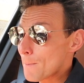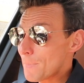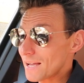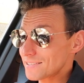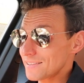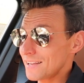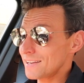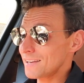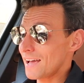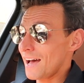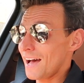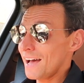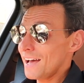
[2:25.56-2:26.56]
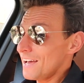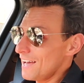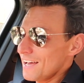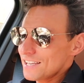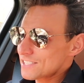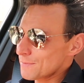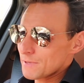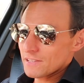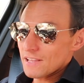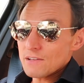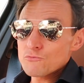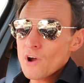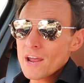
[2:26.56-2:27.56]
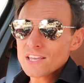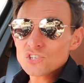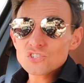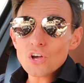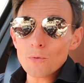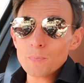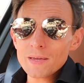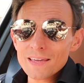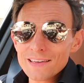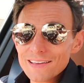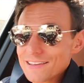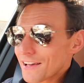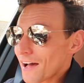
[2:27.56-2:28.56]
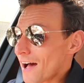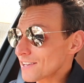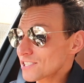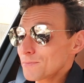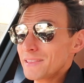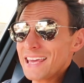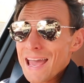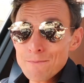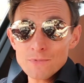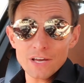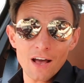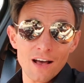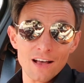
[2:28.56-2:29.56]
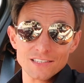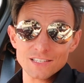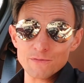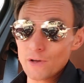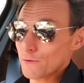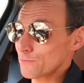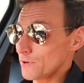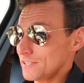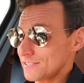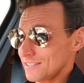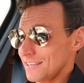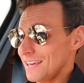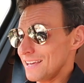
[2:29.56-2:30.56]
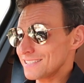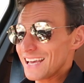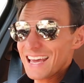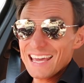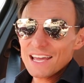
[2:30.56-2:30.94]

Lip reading: better than some of the range topping cars, some of the M cars of recent years.